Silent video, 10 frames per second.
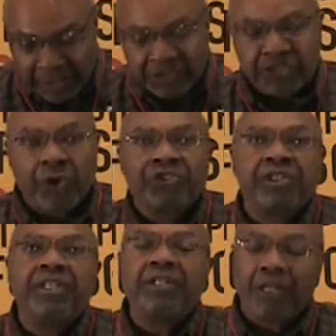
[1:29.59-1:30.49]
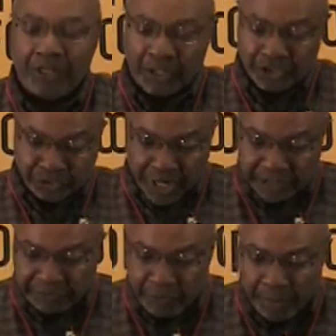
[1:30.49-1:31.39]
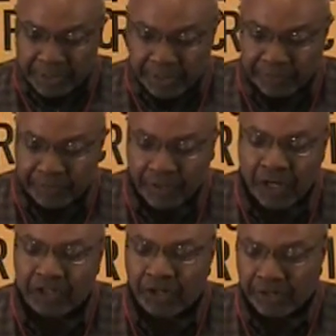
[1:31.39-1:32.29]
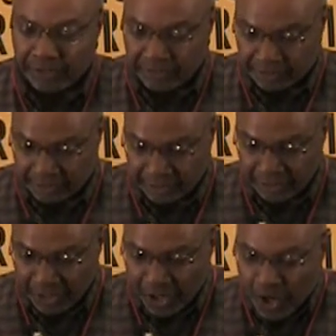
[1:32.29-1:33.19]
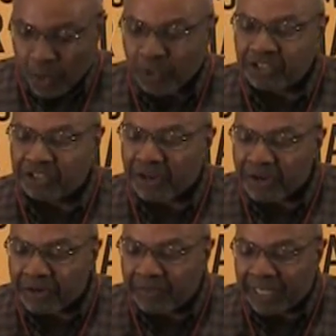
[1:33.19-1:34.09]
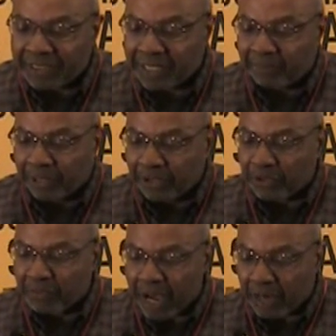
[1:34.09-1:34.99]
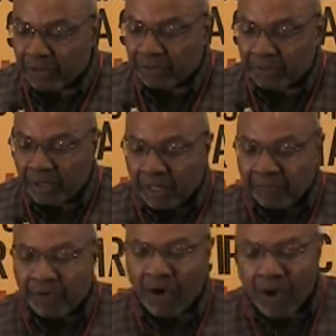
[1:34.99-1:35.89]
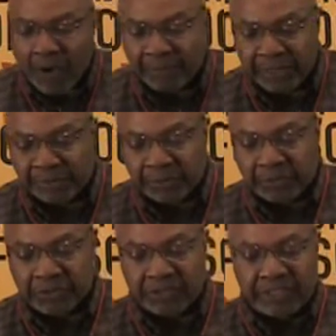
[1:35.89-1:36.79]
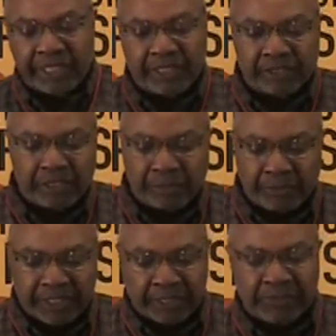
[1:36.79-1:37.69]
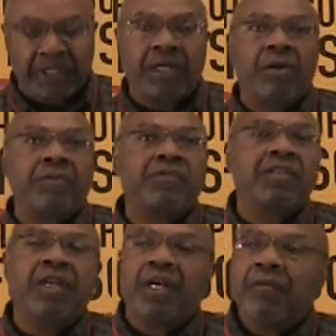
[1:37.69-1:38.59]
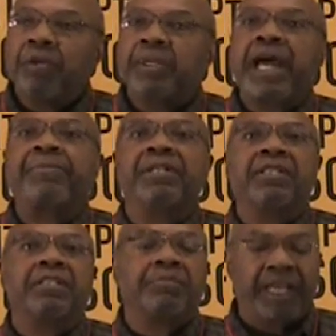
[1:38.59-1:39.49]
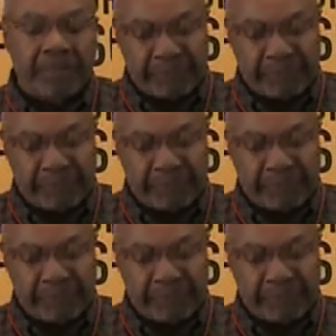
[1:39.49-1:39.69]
socially transformative occurrence, which served as a political model for all peoples seeking to liberate themselves from capitalism and